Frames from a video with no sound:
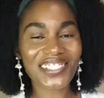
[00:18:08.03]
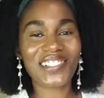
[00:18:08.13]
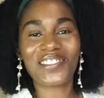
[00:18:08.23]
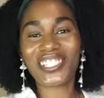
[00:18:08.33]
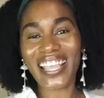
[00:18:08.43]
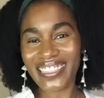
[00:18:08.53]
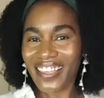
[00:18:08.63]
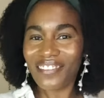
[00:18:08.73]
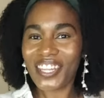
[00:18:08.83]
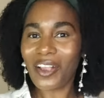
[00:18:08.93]
So check
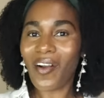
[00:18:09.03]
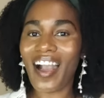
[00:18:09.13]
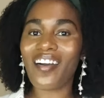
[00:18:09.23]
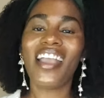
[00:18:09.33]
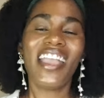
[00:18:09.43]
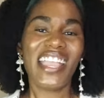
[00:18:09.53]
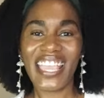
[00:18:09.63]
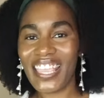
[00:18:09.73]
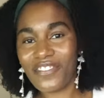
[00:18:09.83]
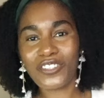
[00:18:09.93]
that video out
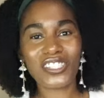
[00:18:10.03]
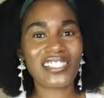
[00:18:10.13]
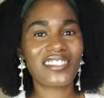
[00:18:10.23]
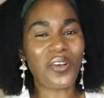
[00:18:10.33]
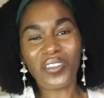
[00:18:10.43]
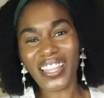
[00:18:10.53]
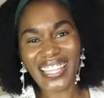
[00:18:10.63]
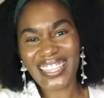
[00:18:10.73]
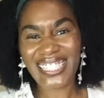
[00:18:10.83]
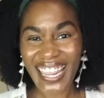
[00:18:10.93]
if you just don't
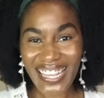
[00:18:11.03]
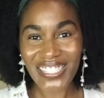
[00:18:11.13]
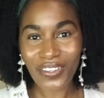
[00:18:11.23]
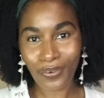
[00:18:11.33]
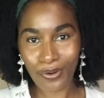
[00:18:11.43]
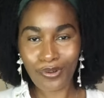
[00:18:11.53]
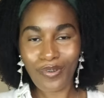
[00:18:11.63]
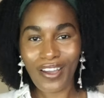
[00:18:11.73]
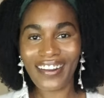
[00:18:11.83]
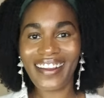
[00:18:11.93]
like the taste of Oka
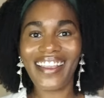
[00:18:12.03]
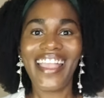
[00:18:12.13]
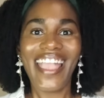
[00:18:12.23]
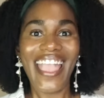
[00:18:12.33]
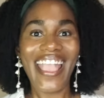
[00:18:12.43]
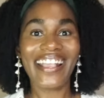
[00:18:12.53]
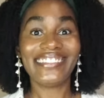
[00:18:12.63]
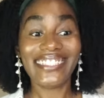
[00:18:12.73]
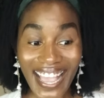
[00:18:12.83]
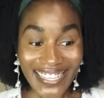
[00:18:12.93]
water.
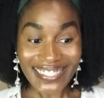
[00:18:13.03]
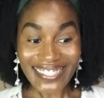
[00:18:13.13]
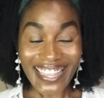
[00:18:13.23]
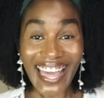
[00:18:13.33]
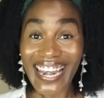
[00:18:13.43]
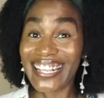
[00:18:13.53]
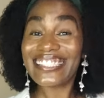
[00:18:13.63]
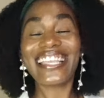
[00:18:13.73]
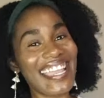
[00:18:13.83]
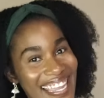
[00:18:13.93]
And yes, that
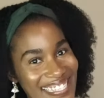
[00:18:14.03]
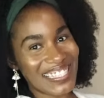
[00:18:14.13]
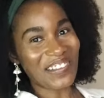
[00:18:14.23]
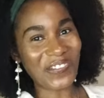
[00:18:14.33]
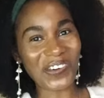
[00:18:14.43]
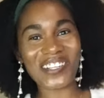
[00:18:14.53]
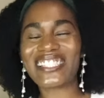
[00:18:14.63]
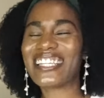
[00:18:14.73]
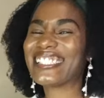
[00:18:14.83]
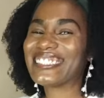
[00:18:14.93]
is it for
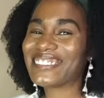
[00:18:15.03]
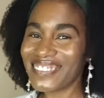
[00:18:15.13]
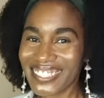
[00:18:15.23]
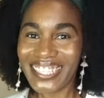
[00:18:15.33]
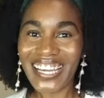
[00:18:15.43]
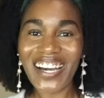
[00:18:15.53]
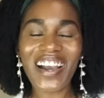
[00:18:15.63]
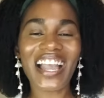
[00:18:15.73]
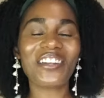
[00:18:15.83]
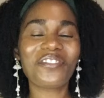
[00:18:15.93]
today's video.
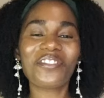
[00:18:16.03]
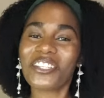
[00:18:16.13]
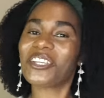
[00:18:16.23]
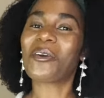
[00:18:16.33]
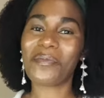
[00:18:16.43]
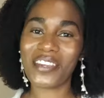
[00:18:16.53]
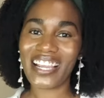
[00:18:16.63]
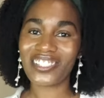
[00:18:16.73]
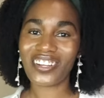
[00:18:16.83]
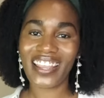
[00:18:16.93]
I really hope you
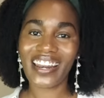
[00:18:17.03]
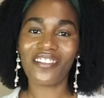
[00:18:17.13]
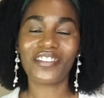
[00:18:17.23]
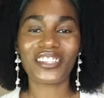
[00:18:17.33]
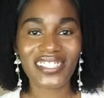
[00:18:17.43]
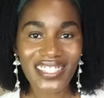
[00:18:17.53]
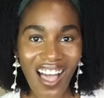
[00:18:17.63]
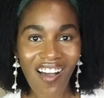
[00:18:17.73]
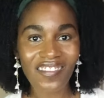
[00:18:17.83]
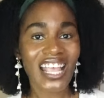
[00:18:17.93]
guys try it out for
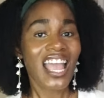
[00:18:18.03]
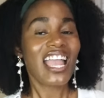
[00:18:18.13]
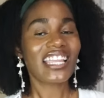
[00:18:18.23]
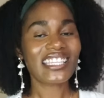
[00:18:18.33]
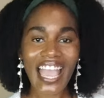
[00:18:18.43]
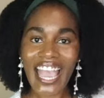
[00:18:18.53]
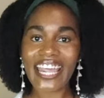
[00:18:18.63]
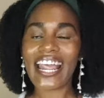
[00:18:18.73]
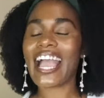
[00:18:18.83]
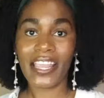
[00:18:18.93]
yourselves.
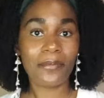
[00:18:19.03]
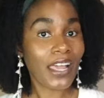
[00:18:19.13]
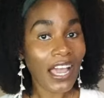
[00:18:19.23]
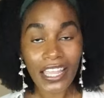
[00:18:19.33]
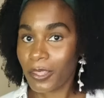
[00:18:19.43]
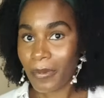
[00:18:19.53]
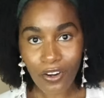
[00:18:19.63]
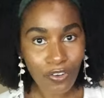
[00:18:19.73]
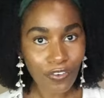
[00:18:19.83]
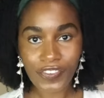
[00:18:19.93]
Again, I am not in the
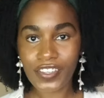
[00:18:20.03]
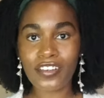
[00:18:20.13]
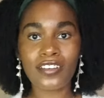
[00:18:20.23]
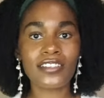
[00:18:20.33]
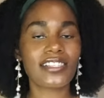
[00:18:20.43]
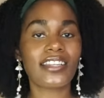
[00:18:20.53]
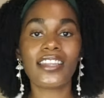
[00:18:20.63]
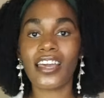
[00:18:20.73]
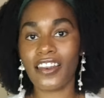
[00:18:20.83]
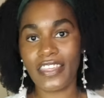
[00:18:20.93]
medical field,
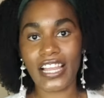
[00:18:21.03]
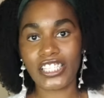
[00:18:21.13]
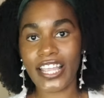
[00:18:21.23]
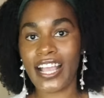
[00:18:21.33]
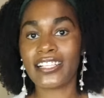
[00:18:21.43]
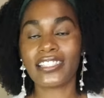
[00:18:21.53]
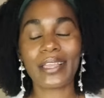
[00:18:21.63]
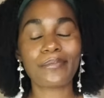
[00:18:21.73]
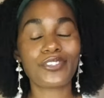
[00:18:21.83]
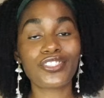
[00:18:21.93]
none of that jazz.
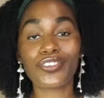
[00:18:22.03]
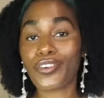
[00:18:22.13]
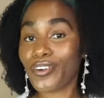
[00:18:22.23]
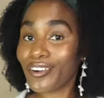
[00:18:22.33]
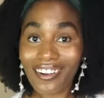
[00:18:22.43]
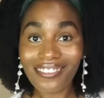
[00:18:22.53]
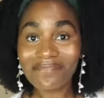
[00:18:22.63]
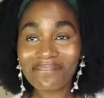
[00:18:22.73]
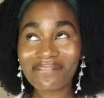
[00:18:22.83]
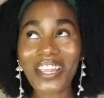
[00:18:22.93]
I'm just a girl.
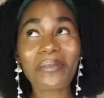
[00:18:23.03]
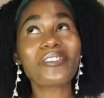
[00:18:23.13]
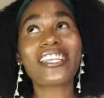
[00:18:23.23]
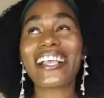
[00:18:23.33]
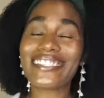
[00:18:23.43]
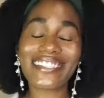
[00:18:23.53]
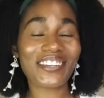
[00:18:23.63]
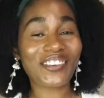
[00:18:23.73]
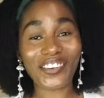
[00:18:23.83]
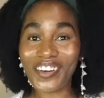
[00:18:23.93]
I'm just a
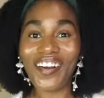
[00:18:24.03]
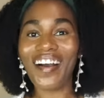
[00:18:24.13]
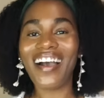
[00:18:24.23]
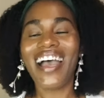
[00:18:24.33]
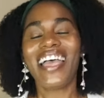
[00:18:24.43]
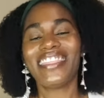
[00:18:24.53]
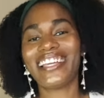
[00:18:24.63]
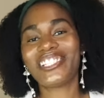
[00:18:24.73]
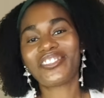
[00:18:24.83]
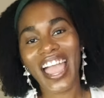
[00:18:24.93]
girl
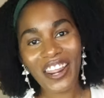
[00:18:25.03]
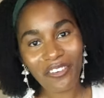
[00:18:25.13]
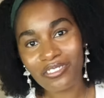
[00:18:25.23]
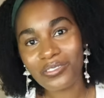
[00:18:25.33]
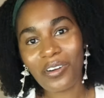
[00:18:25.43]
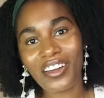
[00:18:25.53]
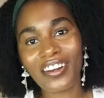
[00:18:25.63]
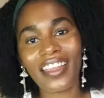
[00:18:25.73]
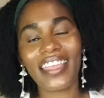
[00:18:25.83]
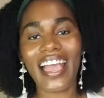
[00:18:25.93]
that tried Oka water
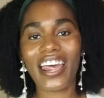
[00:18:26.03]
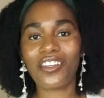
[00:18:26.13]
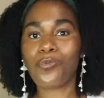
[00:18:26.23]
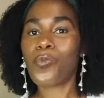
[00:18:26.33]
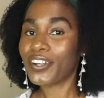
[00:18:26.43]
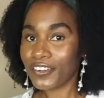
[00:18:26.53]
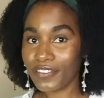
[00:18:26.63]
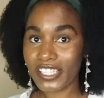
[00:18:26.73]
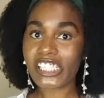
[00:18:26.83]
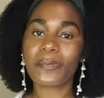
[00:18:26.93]
and had a
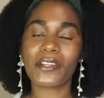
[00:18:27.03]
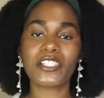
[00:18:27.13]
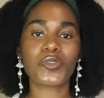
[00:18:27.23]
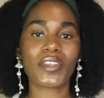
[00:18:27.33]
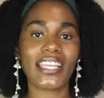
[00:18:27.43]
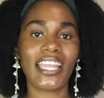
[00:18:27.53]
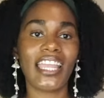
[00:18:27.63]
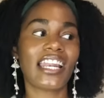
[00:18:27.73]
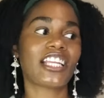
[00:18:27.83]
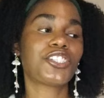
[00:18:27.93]
wonderful experience with it,
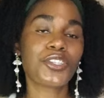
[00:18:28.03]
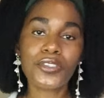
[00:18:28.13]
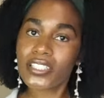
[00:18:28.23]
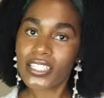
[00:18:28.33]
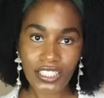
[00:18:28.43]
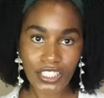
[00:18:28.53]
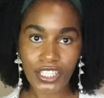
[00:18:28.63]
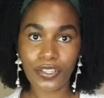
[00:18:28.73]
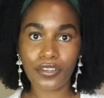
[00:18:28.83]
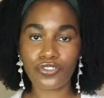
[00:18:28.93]
and I choose to
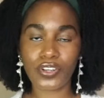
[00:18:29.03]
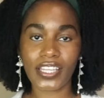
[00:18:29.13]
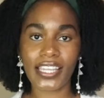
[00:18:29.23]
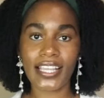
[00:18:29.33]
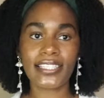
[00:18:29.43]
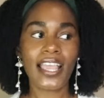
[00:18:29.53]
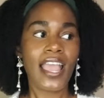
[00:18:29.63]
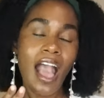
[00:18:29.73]
continue to drink it.